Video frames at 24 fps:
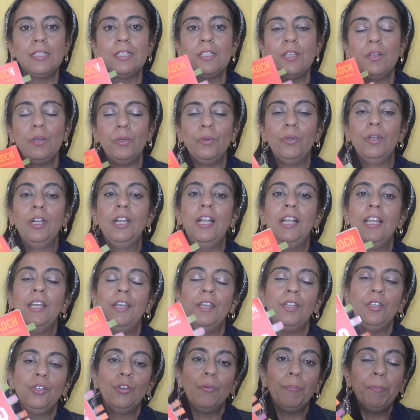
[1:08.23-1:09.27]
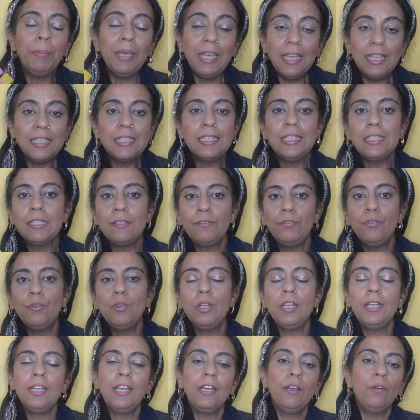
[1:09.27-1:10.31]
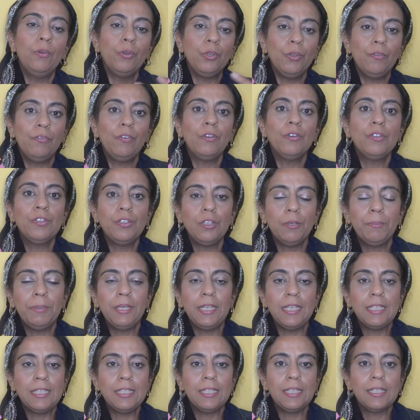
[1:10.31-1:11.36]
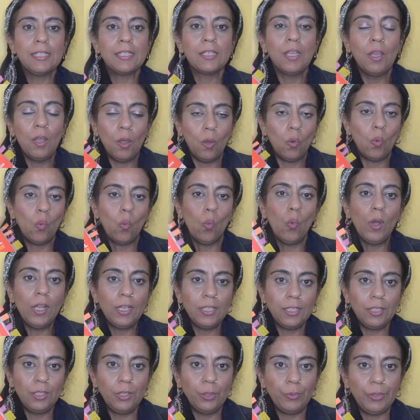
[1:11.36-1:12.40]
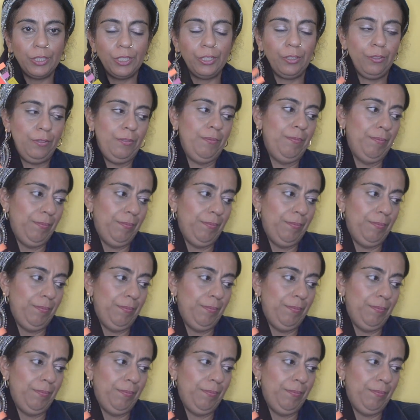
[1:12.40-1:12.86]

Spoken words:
So your piercing's fallen out or you've lost your piercings, what do we do?